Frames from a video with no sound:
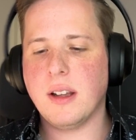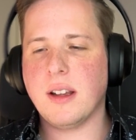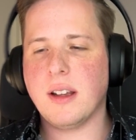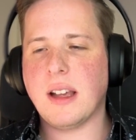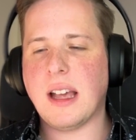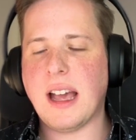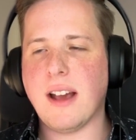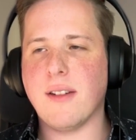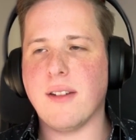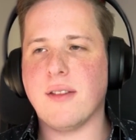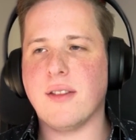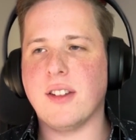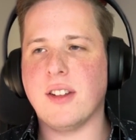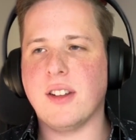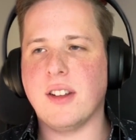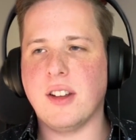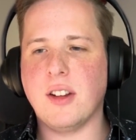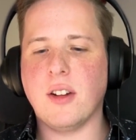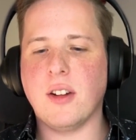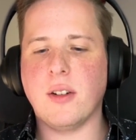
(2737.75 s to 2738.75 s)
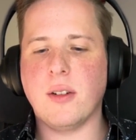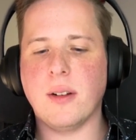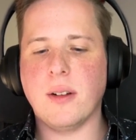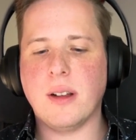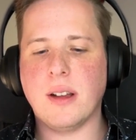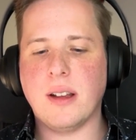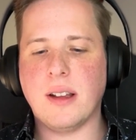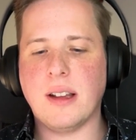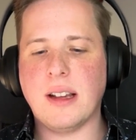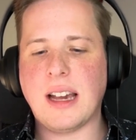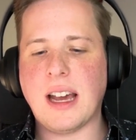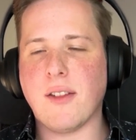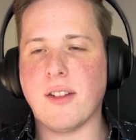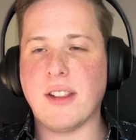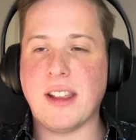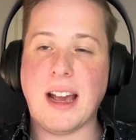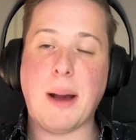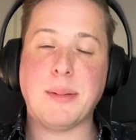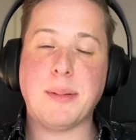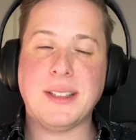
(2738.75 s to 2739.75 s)
have kind of on
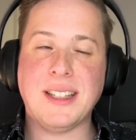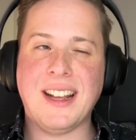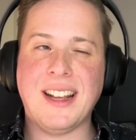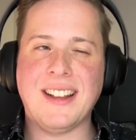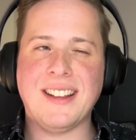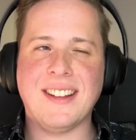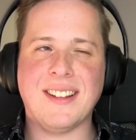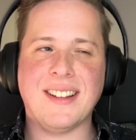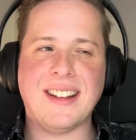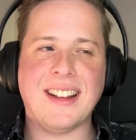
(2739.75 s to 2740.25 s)
the opposite end.